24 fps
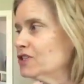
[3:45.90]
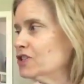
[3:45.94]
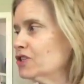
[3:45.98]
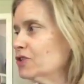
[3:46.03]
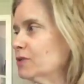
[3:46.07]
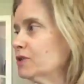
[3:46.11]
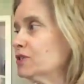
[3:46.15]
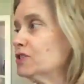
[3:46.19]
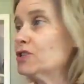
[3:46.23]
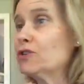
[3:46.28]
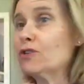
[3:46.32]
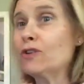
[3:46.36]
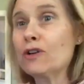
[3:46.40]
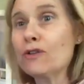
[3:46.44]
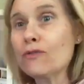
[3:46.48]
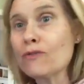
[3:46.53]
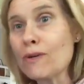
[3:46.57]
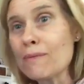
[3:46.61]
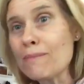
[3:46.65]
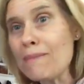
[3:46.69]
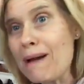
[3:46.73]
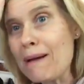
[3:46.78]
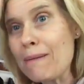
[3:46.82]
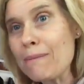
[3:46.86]
do is you can
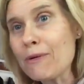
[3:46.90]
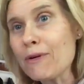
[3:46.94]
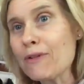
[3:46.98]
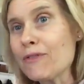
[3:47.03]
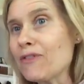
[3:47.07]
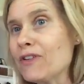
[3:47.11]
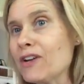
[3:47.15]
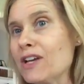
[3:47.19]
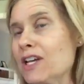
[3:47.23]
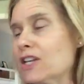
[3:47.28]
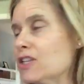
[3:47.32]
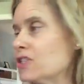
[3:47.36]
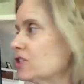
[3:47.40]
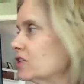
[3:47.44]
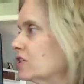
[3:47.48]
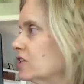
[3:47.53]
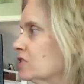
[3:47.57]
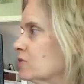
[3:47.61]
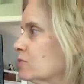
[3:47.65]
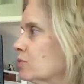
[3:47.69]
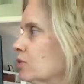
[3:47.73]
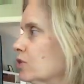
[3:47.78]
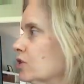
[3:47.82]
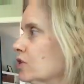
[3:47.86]
remember for each of
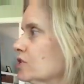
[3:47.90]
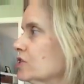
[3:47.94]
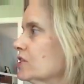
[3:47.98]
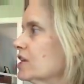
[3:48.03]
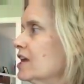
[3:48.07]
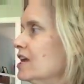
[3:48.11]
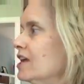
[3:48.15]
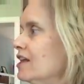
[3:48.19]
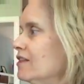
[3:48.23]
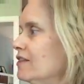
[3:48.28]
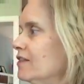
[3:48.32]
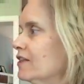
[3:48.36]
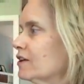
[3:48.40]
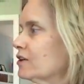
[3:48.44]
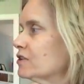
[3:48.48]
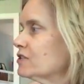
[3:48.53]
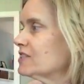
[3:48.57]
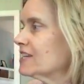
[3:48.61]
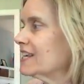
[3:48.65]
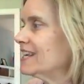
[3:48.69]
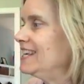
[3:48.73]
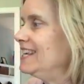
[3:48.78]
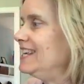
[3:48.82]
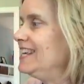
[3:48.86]
these words, there's
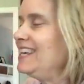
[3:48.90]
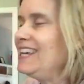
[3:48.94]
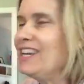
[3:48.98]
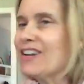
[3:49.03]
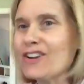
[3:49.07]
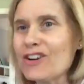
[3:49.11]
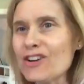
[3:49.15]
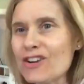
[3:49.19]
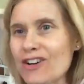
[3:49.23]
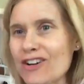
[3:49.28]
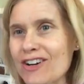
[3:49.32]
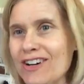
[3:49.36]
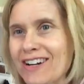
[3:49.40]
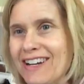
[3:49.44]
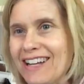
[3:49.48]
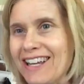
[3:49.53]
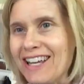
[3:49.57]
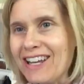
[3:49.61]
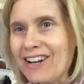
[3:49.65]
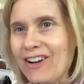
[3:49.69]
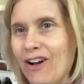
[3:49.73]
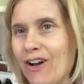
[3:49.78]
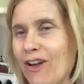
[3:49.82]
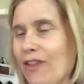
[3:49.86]
a here
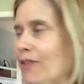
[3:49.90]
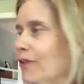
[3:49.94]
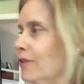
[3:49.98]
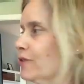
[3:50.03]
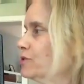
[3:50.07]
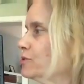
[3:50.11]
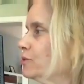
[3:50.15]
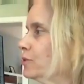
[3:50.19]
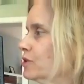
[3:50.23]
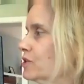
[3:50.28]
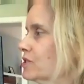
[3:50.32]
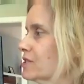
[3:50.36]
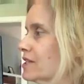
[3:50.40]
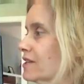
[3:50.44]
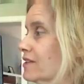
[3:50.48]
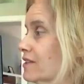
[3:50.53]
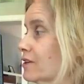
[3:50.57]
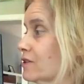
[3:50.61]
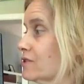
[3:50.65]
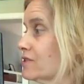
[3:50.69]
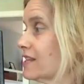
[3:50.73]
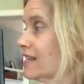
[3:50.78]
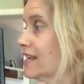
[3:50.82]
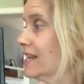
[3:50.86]
in all those words.
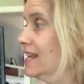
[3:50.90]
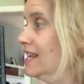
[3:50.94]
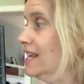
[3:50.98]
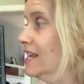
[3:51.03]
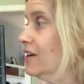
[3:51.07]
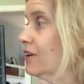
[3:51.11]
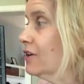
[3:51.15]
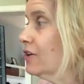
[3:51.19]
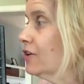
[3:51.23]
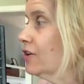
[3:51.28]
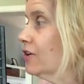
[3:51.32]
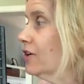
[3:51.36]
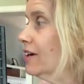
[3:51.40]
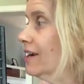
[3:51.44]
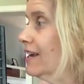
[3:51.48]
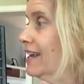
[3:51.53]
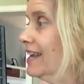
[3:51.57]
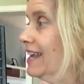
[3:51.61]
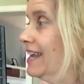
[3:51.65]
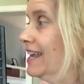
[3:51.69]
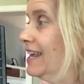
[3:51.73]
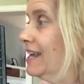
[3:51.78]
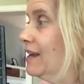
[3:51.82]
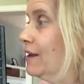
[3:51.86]
There's a here
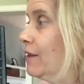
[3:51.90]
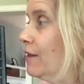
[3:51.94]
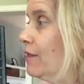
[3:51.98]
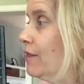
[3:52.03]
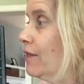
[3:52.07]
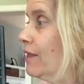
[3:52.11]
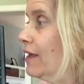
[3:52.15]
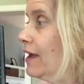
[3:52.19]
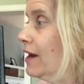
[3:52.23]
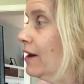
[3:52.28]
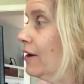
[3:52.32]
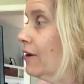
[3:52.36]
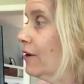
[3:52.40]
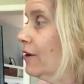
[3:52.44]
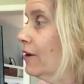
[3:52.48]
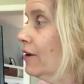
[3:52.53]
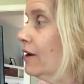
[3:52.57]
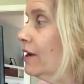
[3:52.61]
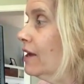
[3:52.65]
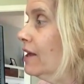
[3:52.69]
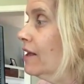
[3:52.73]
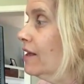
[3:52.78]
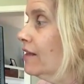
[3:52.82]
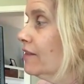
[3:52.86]
in
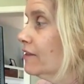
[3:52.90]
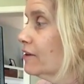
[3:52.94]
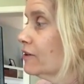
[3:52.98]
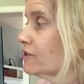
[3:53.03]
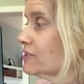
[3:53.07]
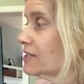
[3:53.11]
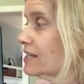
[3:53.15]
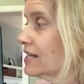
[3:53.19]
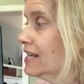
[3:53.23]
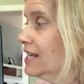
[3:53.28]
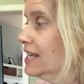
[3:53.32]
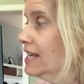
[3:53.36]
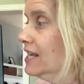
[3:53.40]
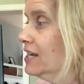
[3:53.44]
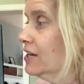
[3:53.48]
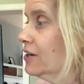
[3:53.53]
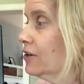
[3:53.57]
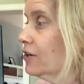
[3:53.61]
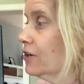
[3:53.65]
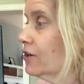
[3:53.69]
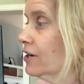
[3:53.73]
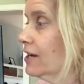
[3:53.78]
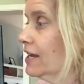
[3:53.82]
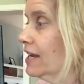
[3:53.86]
there. There's a
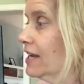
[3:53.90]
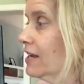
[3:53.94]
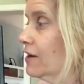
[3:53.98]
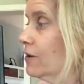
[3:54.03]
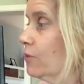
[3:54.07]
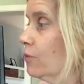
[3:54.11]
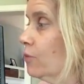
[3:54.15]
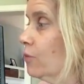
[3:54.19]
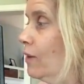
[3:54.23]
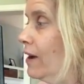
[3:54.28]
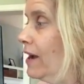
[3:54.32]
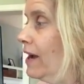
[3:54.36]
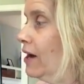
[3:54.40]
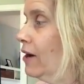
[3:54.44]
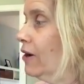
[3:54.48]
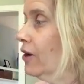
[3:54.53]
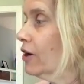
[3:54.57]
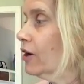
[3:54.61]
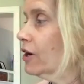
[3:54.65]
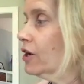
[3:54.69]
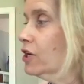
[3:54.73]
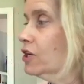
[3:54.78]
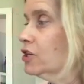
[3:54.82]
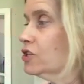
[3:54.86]
here in
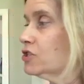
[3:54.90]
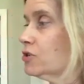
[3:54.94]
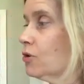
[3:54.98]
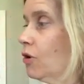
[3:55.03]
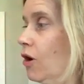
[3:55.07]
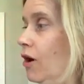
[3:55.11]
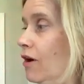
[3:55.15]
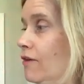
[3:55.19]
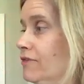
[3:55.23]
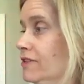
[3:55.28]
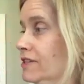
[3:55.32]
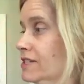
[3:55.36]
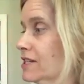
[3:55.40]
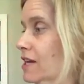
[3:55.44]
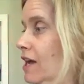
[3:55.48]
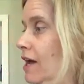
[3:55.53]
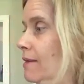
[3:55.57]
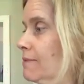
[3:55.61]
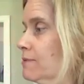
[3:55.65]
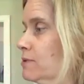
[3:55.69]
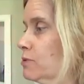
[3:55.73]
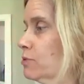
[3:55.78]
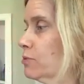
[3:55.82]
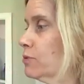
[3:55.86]
where. So
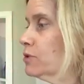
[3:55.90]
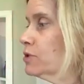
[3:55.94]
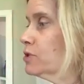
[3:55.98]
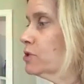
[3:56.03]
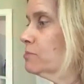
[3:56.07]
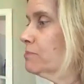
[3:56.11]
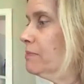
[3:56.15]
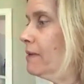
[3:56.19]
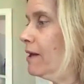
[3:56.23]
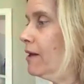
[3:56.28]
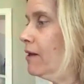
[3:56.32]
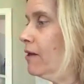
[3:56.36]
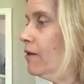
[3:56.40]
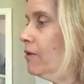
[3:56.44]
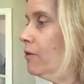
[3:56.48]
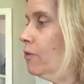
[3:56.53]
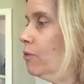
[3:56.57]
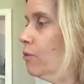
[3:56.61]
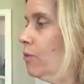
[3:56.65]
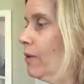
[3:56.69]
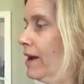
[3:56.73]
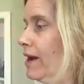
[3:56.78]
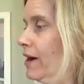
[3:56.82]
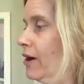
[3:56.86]
oftentimes we'll spell
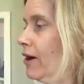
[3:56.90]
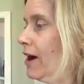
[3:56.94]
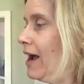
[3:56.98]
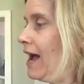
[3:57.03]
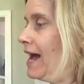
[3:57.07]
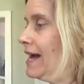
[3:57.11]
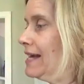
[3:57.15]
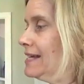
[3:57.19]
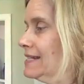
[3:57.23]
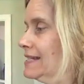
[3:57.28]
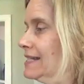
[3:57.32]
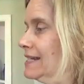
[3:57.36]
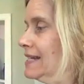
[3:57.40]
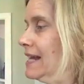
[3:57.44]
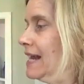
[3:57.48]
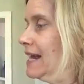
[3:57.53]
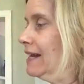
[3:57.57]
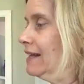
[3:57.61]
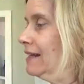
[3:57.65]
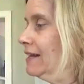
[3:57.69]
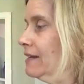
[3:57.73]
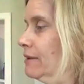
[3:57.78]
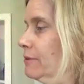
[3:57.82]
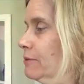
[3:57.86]
where
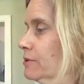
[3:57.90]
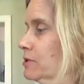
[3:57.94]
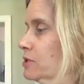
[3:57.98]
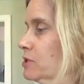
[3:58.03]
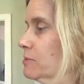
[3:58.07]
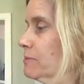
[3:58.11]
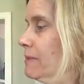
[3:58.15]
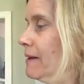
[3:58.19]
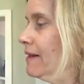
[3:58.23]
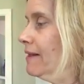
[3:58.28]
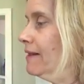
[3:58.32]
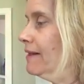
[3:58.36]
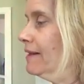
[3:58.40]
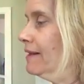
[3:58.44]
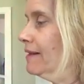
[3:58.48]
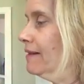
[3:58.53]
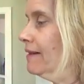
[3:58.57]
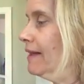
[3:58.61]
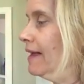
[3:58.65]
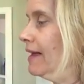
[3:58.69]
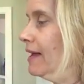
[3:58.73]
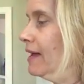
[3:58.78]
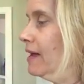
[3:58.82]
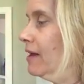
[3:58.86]
accidentally. We'll spell it
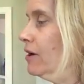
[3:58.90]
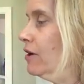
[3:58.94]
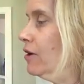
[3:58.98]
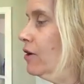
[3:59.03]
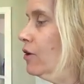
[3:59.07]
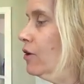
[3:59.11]
like